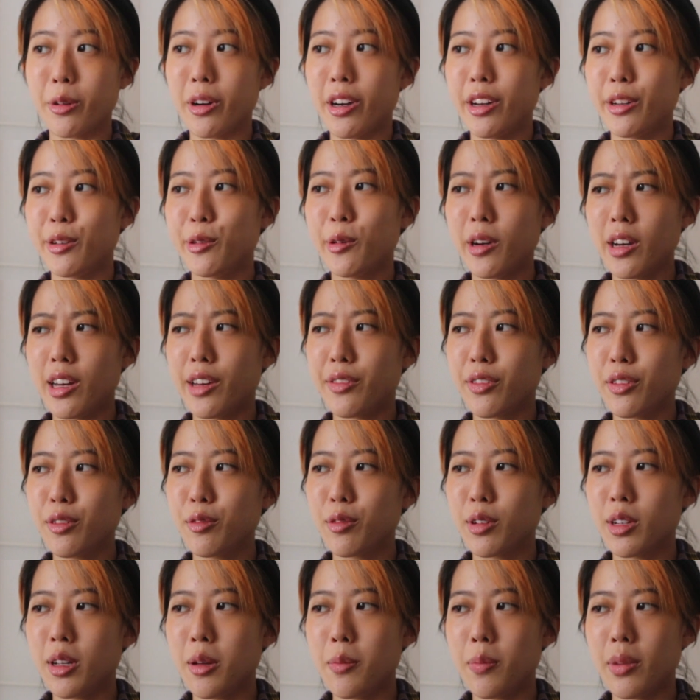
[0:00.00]
I know I haven't
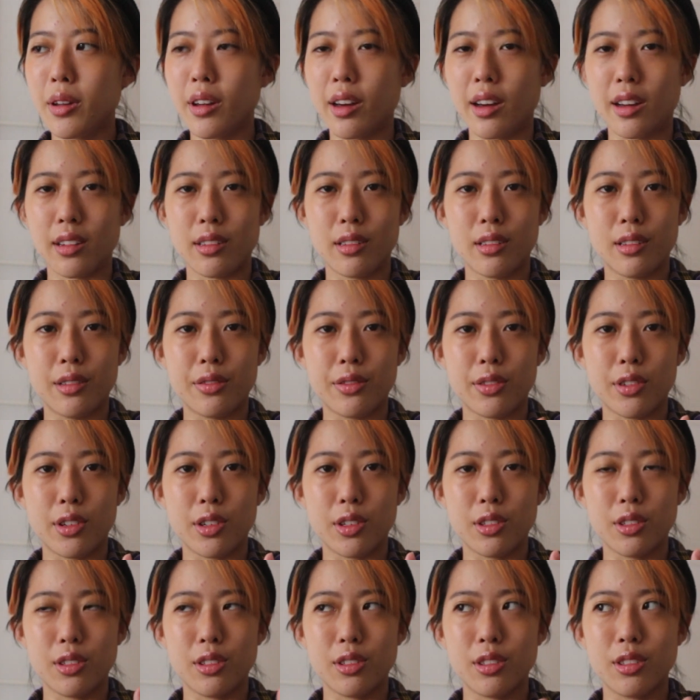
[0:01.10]
really been active
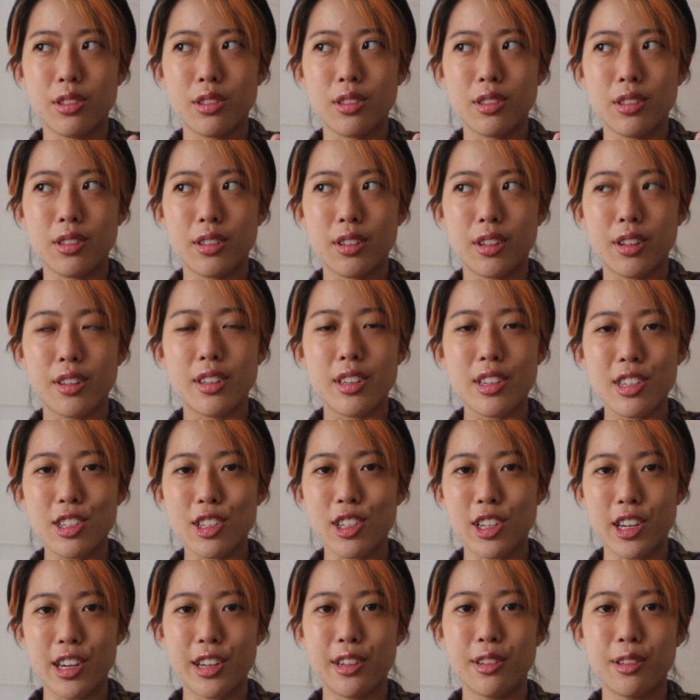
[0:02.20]
on this
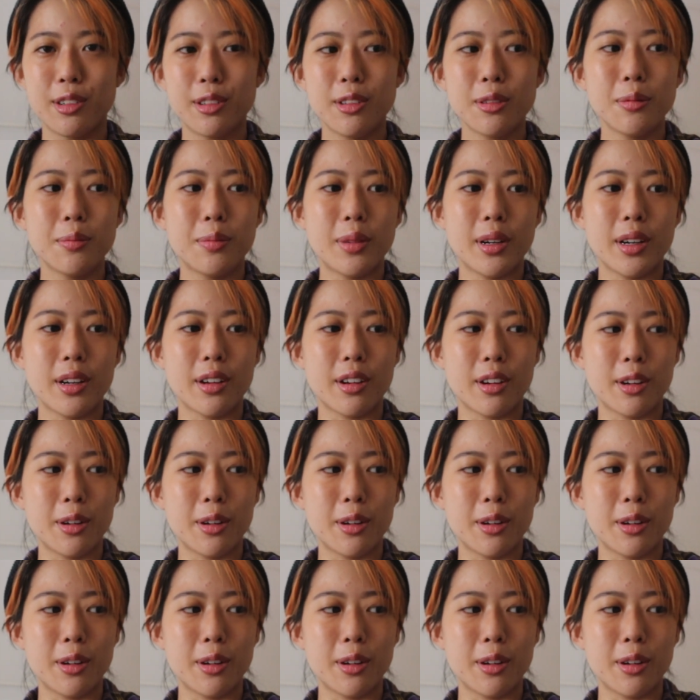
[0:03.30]
channel, but